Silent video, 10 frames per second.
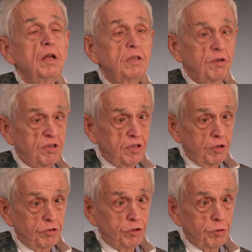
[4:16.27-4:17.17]
They're
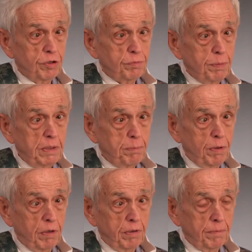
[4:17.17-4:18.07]
still Jewish
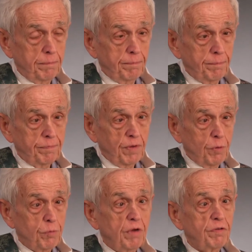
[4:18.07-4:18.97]
people,
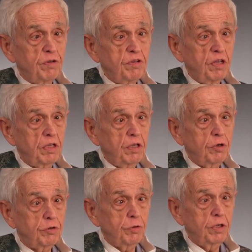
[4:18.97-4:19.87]
reverencing
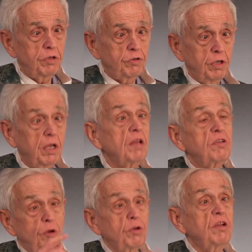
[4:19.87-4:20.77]
their tradition, and
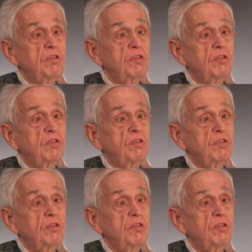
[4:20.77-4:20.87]
so does